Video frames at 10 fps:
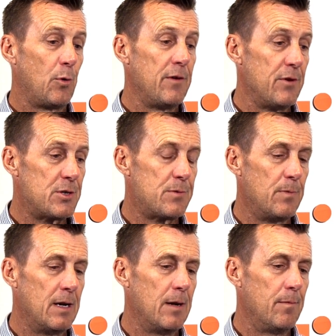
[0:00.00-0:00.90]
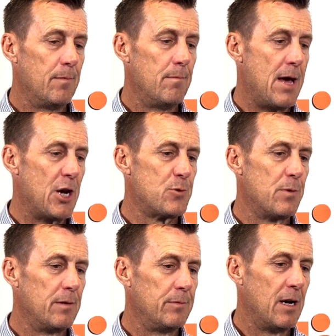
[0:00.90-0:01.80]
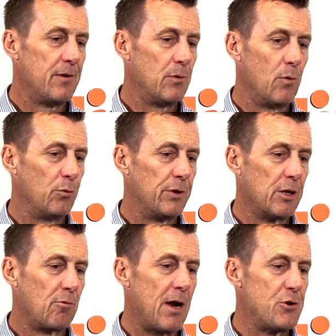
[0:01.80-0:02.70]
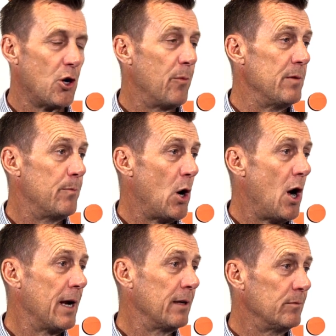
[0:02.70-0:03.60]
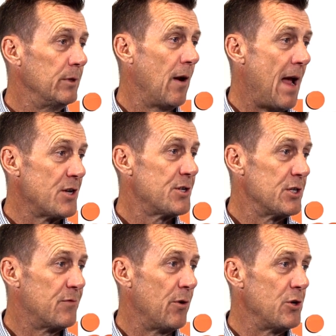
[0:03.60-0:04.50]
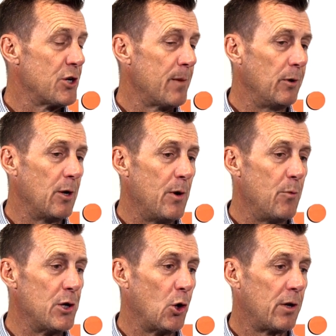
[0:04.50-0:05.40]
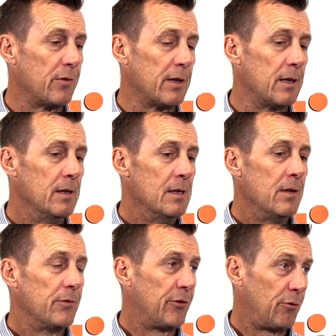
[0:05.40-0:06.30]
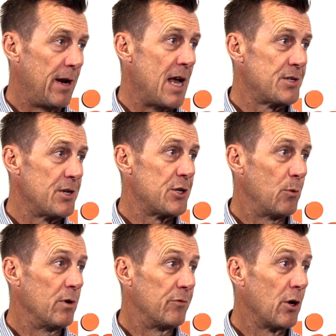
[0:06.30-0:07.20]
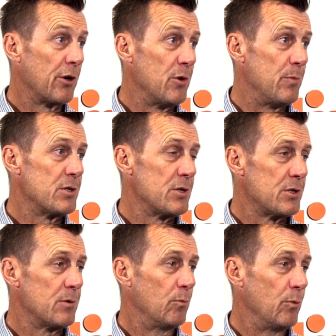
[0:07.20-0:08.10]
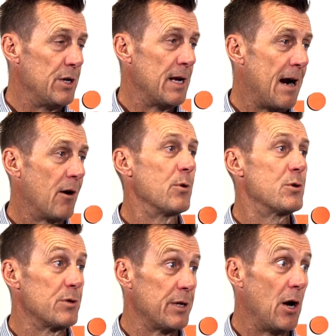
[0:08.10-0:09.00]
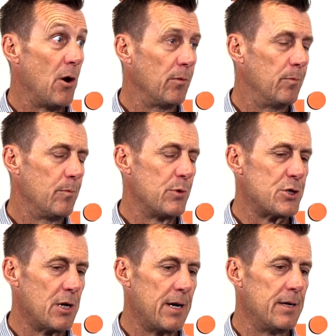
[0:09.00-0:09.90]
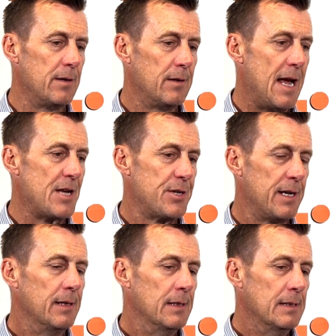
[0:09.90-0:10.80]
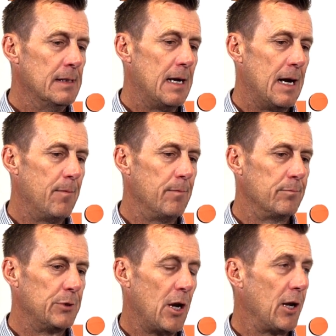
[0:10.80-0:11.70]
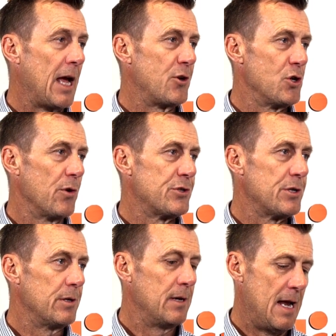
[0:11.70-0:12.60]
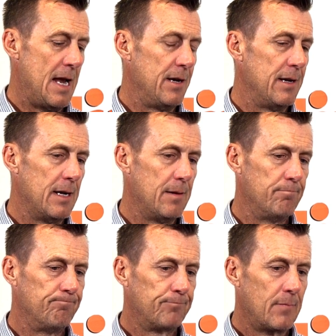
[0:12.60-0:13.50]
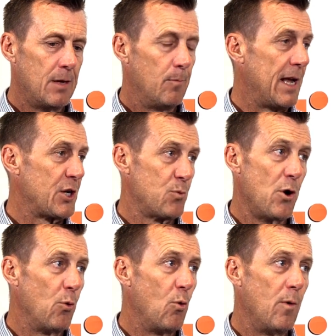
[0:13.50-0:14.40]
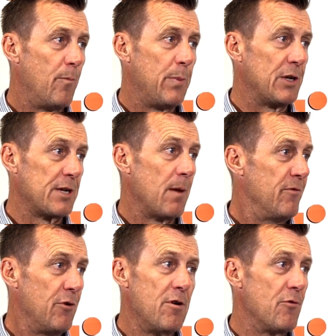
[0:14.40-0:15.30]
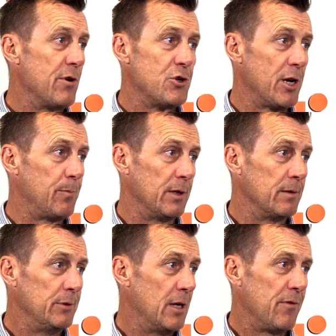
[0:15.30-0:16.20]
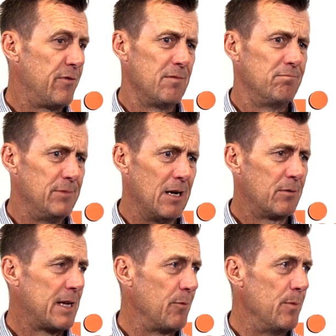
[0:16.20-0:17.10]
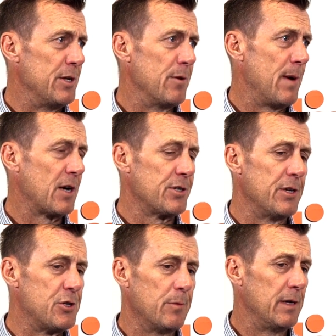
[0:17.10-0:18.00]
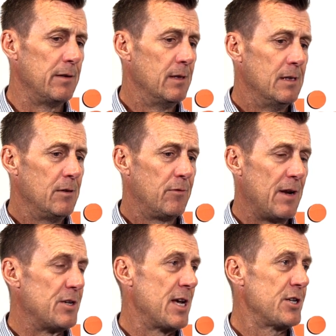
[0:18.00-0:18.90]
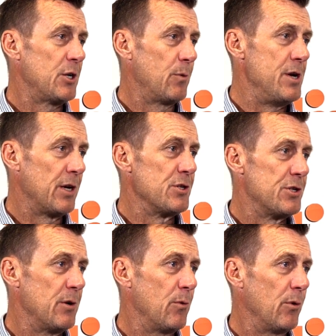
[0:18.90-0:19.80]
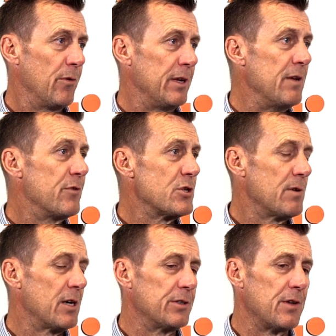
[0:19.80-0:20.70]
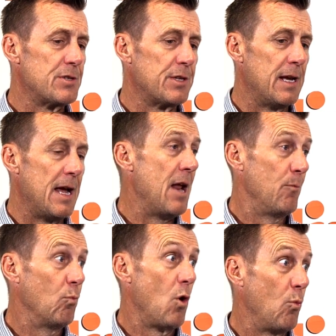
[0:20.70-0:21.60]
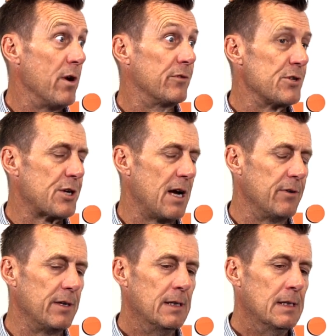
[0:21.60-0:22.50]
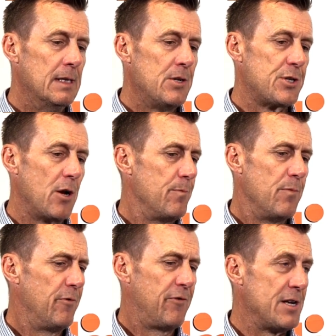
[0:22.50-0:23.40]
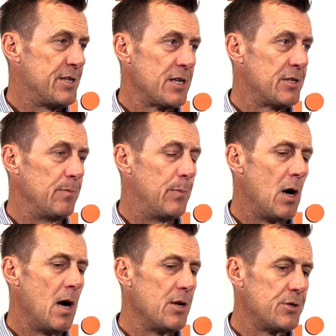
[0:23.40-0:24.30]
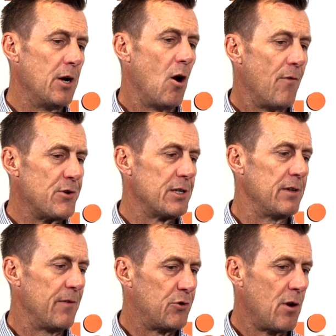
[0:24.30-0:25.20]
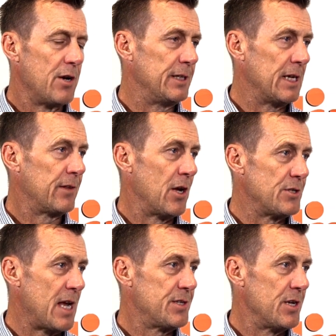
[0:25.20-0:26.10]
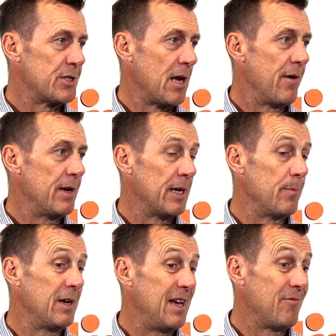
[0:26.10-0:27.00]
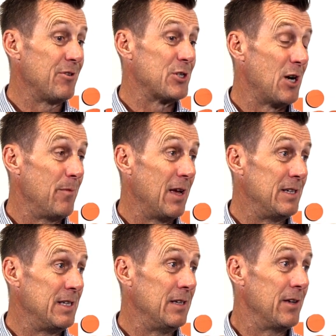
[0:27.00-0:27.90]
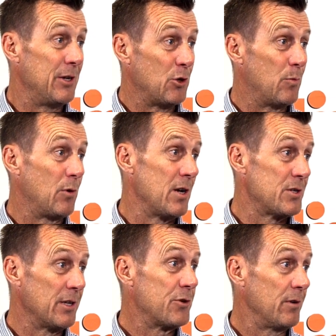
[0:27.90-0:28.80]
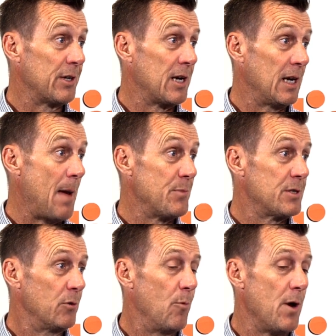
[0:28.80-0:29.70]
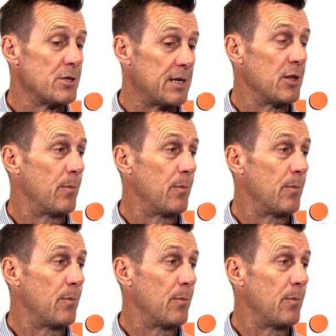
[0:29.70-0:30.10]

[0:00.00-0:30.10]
previous management, all did a great job in buying, assets very cheaply. I mean, when you look at the three assets that we've got in the business, the Windara, which was the old Poseidon asset, Lake Johnson and Black Swan all were picked up very, very cheaply, for a couple of $1 million each. I mean, fantastic when you consider all of the infrastructure that's there and what we've discovered. So fantastic buys. Obviously they've tried to get those assets going again, but every time they did, the nickel price literally collapsed almost at the